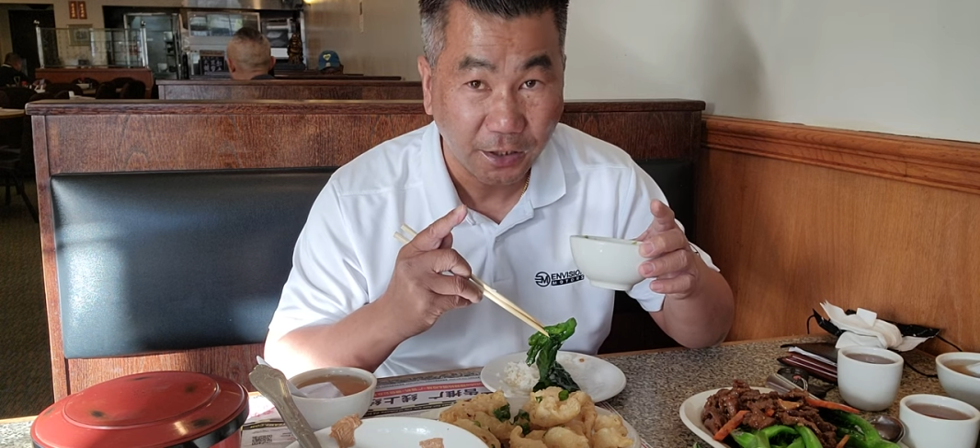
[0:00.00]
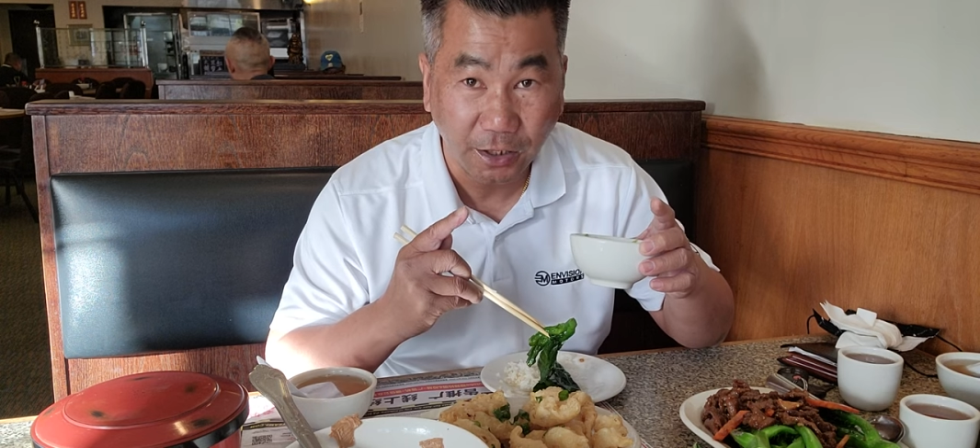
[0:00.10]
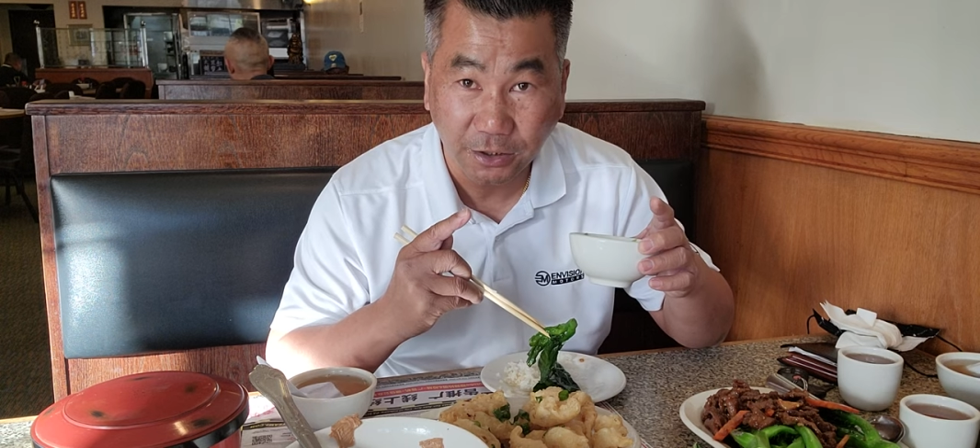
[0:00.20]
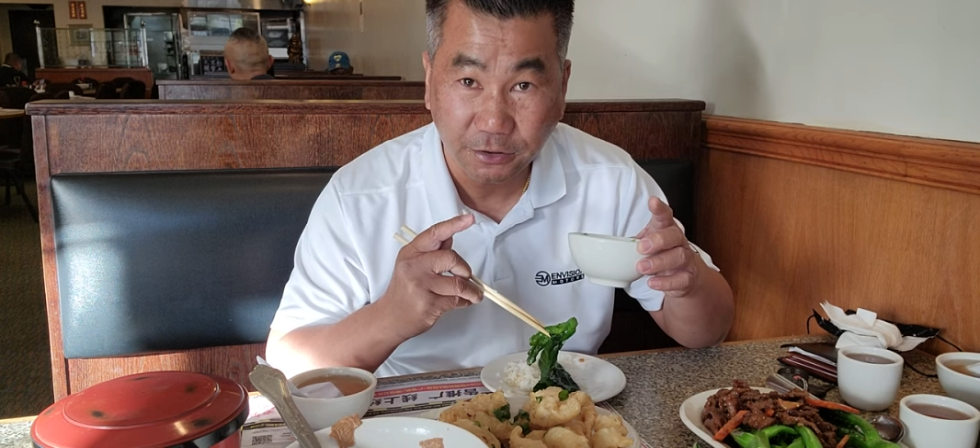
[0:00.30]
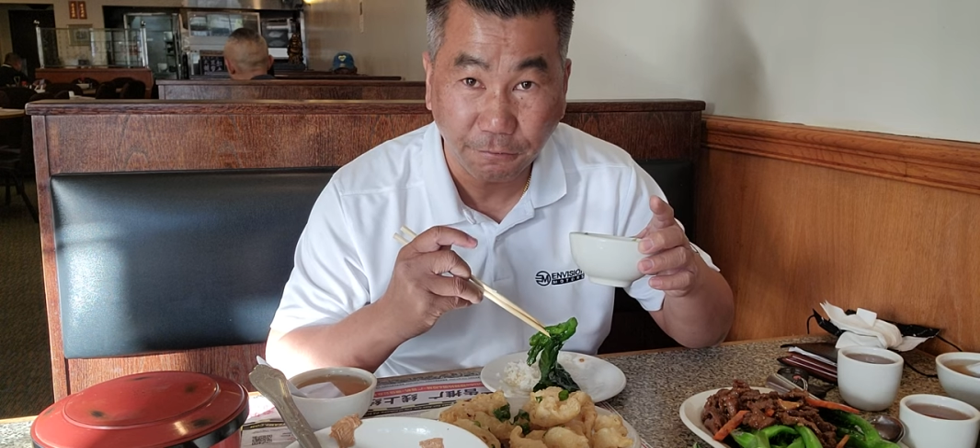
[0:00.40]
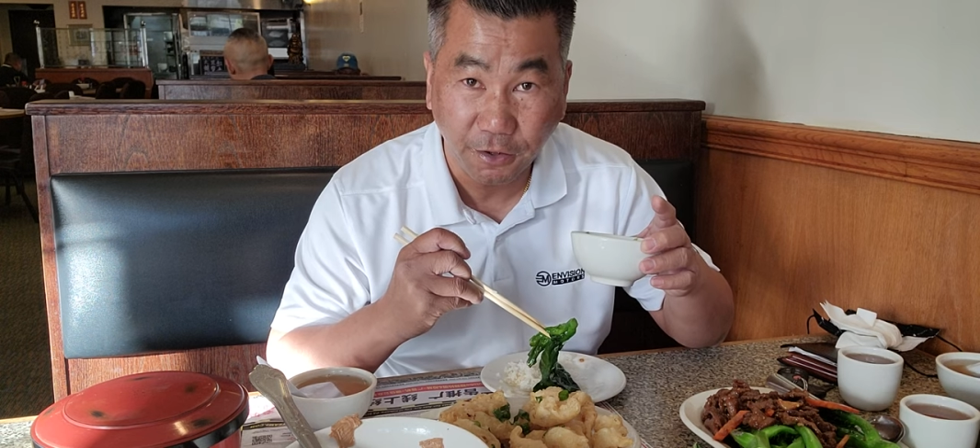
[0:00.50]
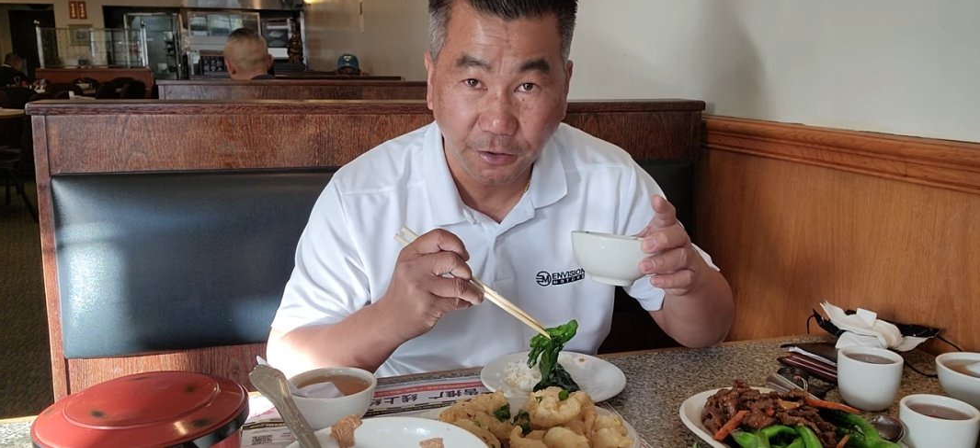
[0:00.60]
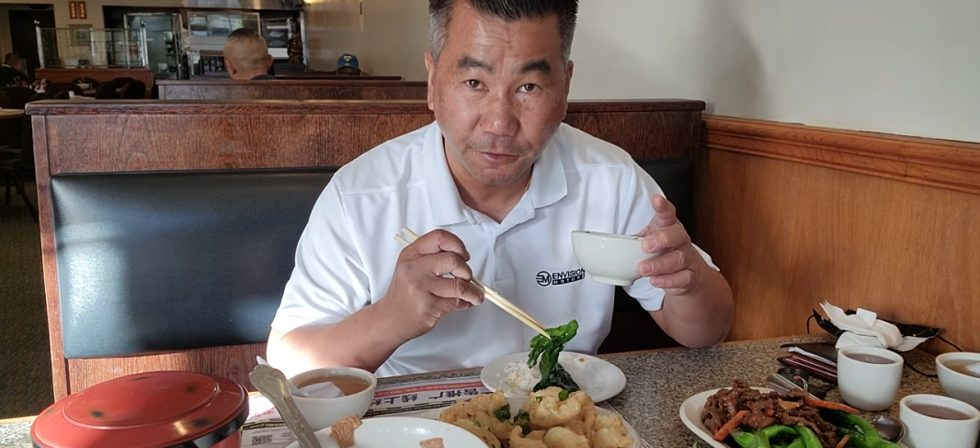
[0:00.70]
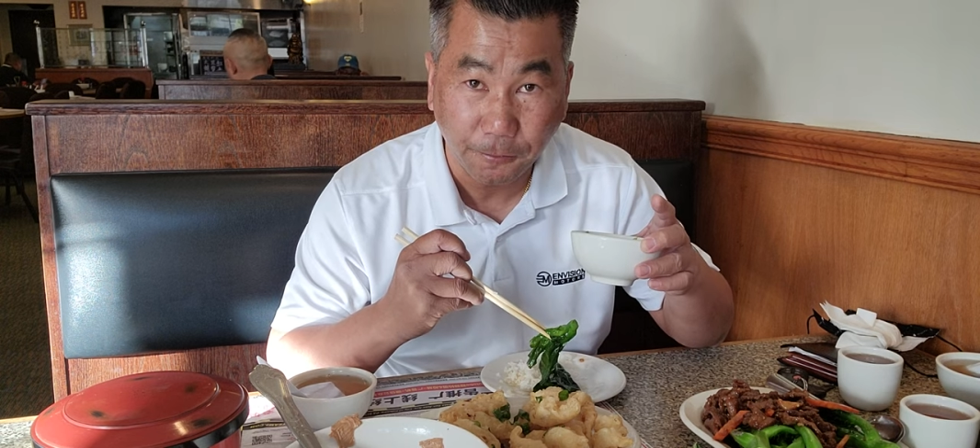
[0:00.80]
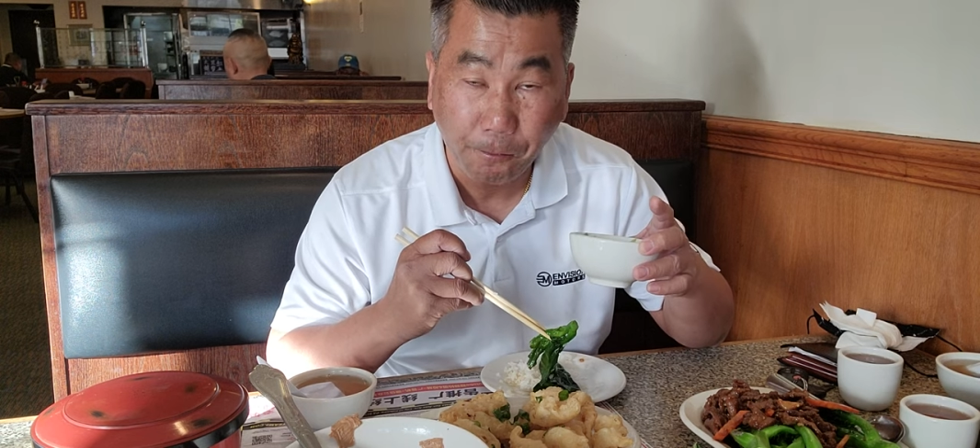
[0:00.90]
lots of
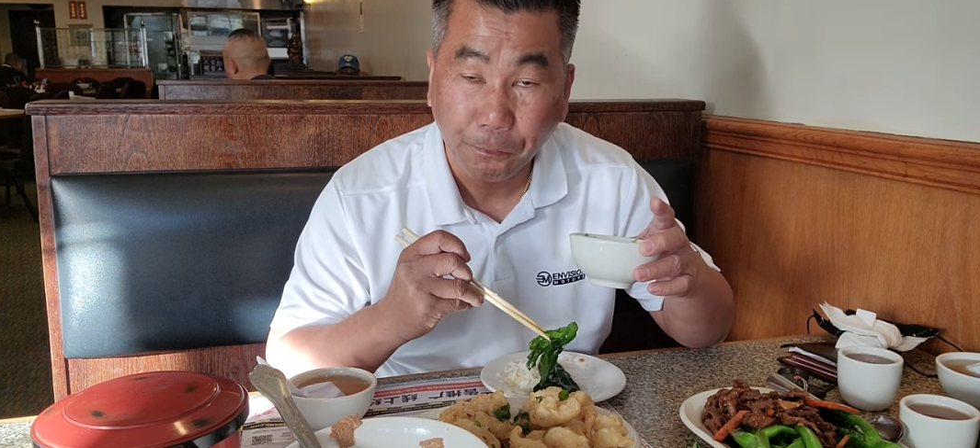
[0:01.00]
flavor.